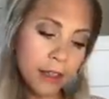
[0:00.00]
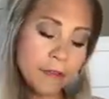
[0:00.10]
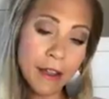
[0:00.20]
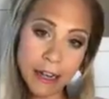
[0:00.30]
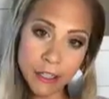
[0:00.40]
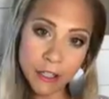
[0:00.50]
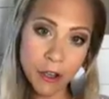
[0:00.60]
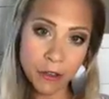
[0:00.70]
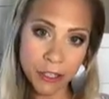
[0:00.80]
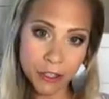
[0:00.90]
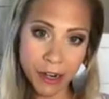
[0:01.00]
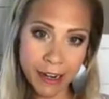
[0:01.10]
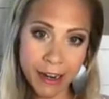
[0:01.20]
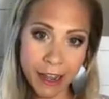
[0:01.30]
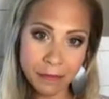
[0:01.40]
Financial goal. Did you write
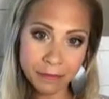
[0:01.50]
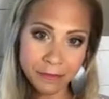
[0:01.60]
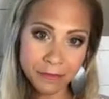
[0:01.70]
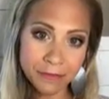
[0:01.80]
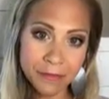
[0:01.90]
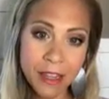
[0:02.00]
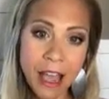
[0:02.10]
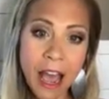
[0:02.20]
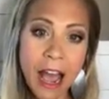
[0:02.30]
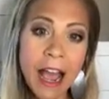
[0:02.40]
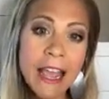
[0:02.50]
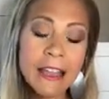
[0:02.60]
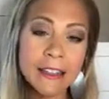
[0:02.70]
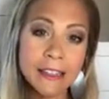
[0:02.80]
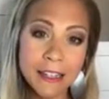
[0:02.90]
it down? I
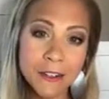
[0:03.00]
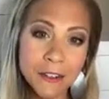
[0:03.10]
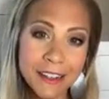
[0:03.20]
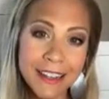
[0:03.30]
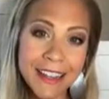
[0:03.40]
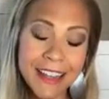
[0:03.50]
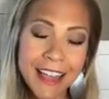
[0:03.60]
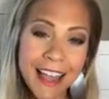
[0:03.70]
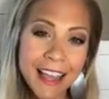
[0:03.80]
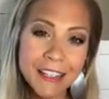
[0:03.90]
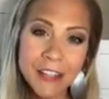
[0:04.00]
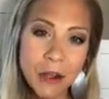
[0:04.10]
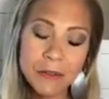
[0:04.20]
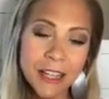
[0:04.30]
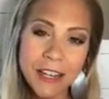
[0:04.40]
literally
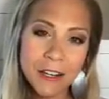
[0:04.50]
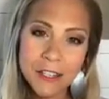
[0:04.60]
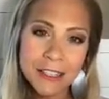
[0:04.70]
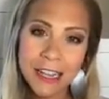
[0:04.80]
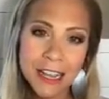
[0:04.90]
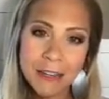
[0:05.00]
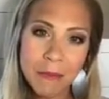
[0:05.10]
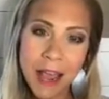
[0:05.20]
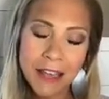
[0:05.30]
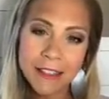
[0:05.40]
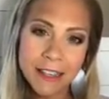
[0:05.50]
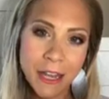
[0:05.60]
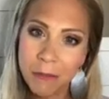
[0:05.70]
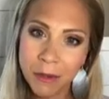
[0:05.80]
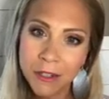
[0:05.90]
don't understand math and
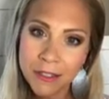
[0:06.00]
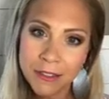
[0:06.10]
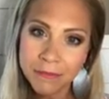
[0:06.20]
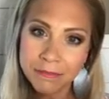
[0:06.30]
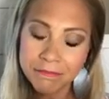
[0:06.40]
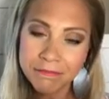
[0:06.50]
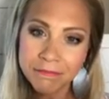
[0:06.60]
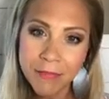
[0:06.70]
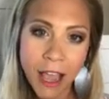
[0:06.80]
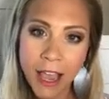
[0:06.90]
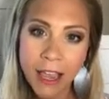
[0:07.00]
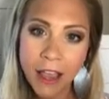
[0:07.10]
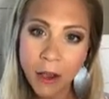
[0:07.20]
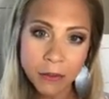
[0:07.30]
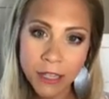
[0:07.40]
numbers. I
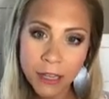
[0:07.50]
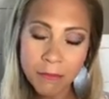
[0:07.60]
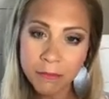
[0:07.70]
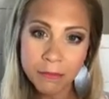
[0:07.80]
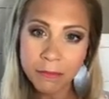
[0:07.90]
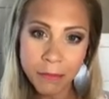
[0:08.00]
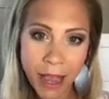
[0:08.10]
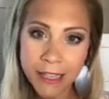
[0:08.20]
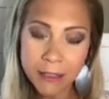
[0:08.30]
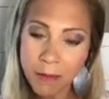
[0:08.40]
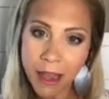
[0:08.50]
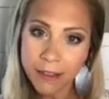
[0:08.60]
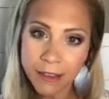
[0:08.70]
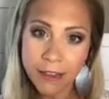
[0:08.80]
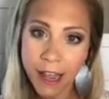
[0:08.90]
only passed
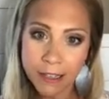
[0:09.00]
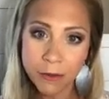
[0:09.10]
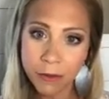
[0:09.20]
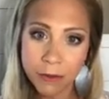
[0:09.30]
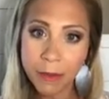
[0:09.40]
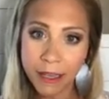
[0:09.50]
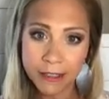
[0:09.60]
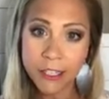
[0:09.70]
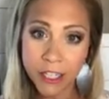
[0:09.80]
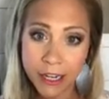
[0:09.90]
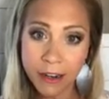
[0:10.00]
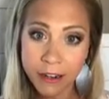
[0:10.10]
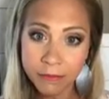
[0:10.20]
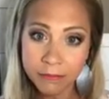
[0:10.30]
math in high school because I cheated.